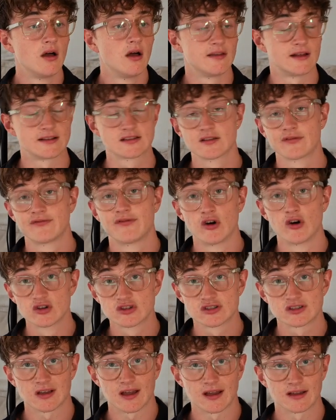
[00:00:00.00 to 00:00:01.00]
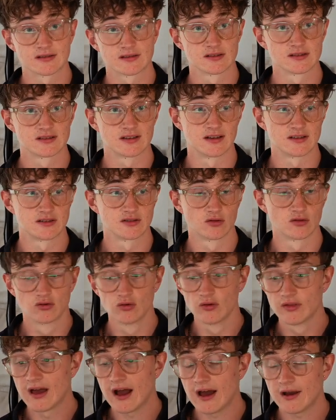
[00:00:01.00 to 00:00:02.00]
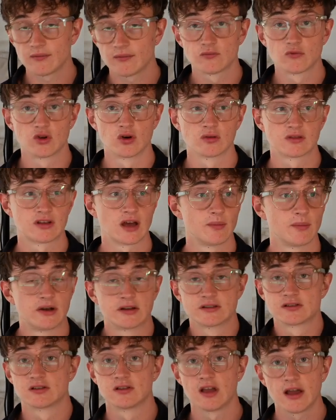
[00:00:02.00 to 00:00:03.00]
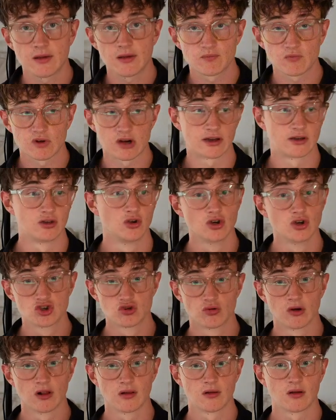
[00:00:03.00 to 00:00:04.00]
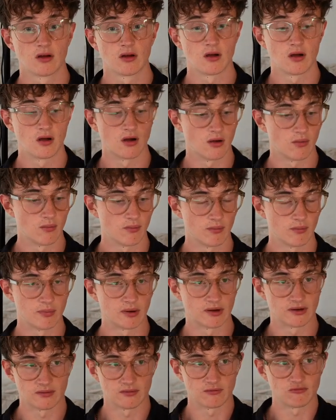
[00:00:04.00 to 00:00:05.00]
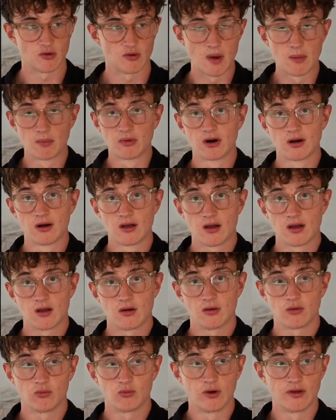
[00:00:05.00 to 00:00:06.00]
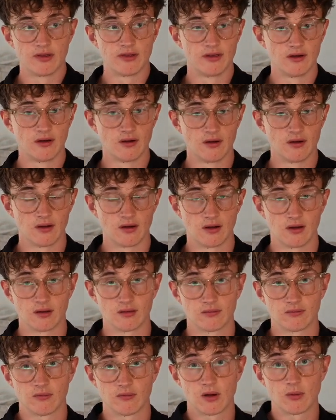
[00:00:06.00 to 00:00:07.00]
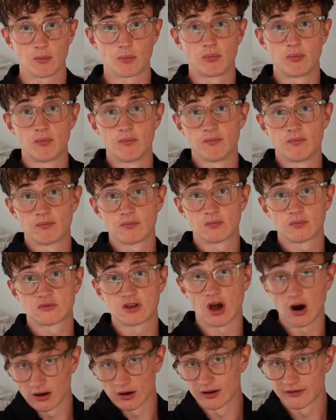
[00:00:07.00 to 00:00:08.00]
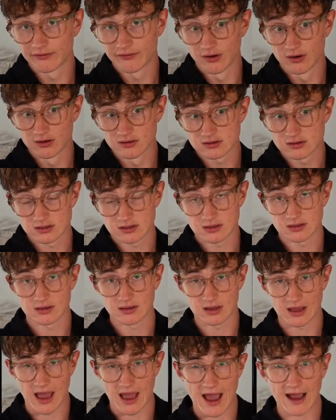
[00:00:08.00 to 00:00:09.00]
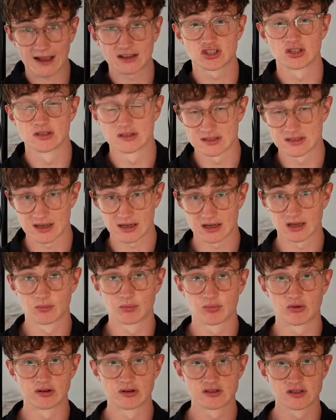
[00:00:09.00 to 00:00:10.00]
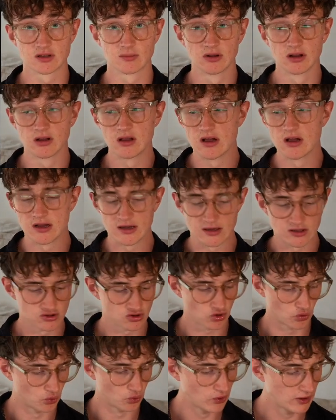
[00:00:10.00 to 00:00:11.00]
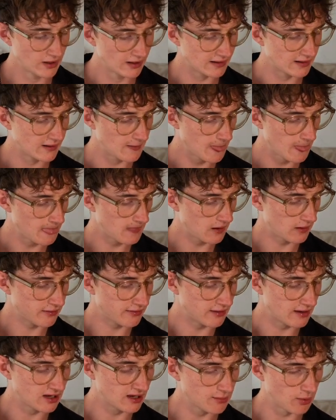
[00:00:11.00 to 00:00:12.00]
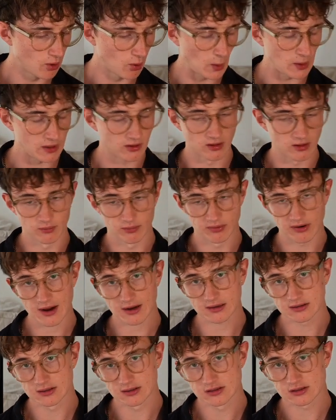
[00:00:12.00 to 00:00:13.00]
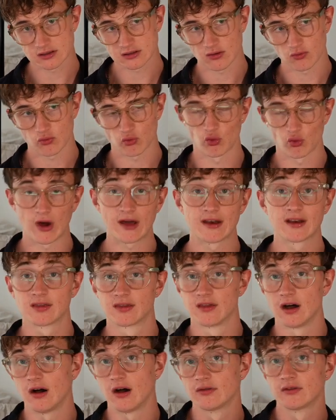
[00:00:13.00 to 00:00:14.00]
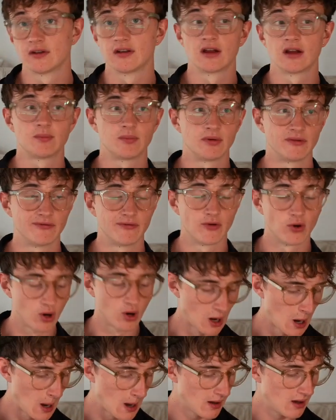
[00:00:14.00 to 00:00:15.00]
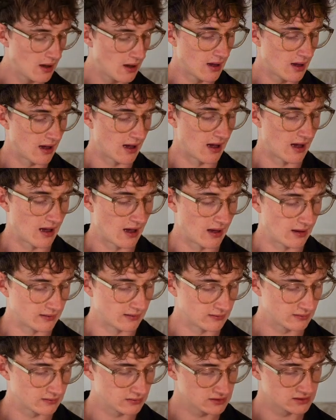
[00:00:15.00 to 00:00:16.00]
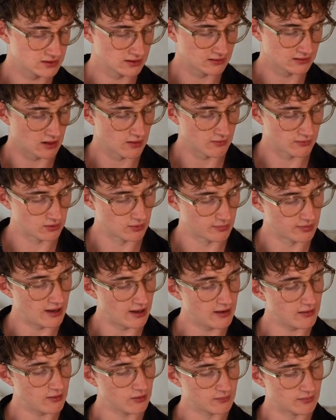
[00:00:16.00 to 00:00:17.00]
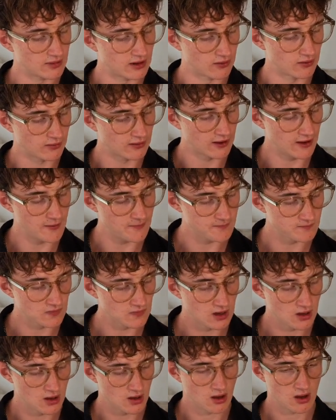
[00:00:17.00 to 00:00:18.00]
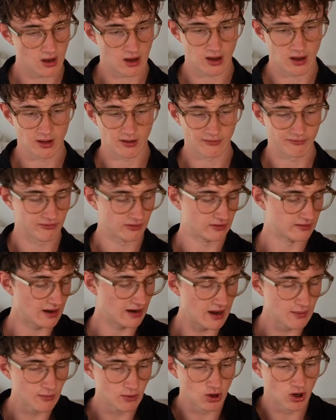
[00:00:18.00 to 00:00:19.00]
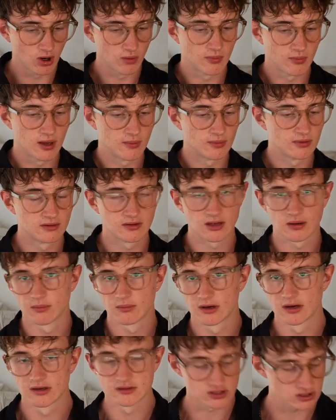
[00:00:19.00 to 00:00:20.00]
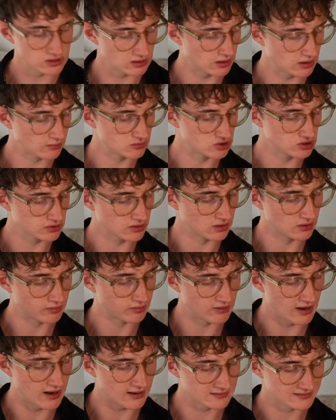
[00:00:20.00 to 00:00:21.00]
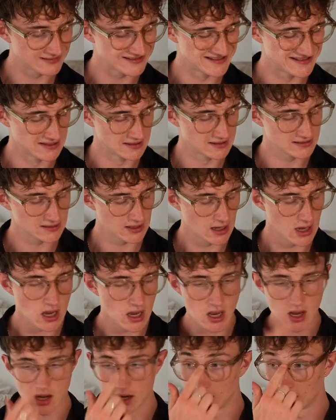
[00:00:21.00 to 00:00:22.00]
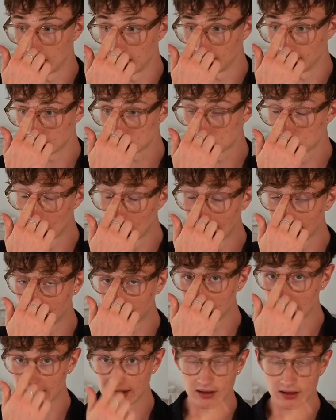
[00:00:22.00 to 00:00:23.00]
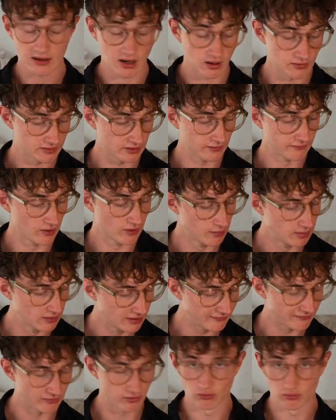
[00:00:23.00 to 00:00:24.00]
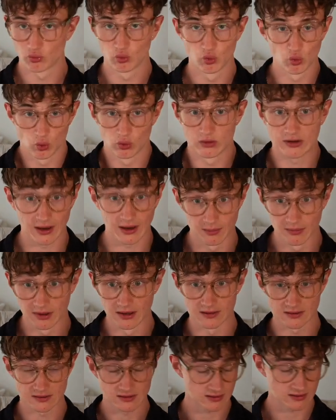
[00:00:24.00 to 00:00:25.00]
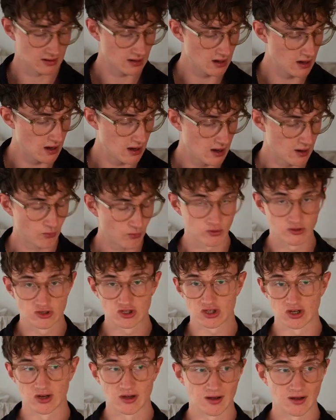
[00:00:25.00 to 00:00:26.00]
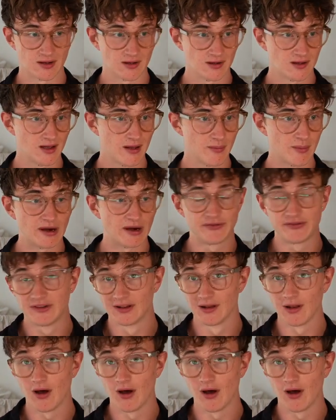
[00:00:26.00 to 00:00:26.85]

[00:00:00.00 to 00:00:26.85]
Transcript: That's the first exercise. So do that, 10 minutes a day, like usual. But remember, with the target first, action second principle. So really think about what you're going to practice, write it down the night before, and sit down on your piano and be like, okay, I have a timer on, maybe 10 minutes, and I'm just going to practice this swing feeling, counting verbally for 10 minutes, which might feel